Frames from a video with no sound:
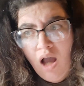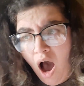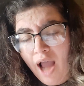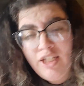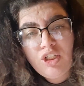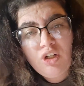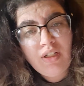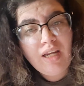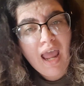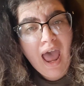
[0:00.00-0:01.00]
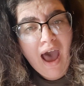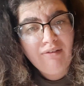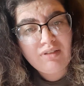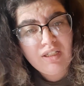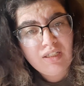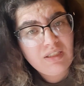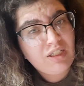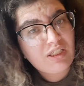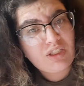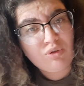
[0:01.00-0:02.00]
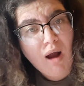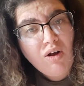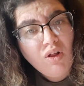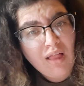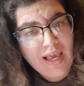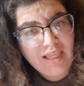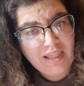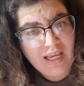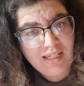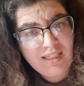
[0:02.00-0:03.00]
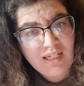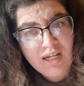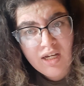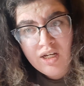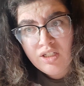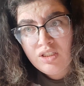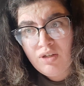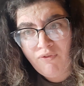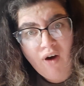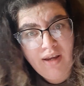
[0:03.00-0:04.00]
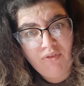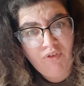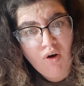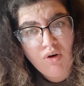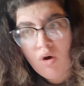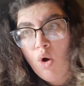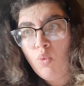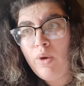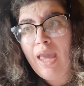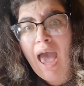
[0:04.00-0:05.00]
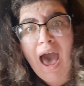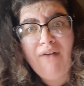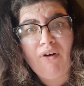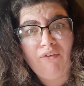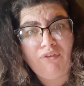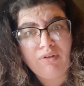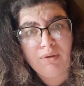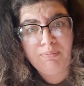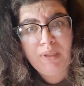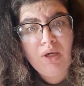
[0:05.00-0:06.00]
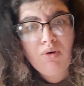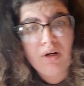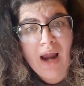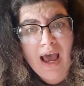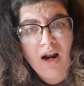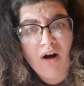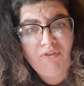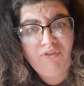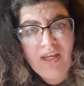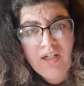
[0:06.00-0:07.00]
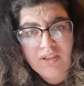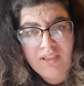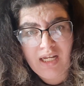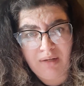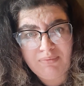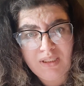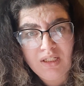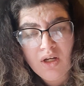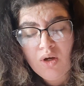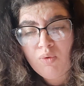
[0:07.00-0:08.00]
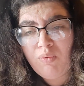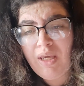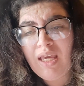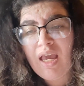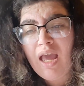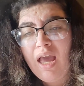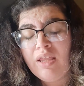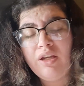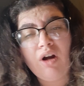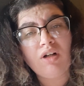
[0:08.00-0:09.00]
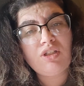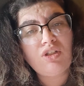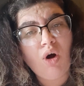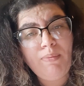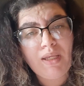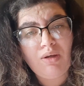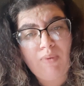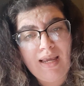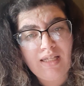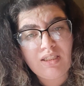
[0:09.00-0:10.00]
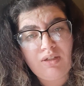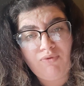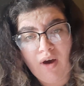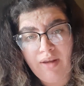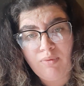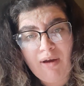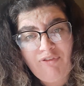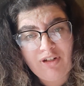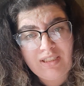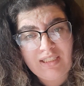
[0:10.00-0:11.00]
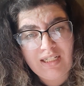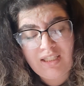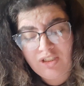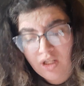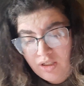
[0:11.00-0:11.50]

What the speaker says: I shouldn't have to struggle like this to find a photo. We have a computer at our fingertips. There are so many ways to find references. There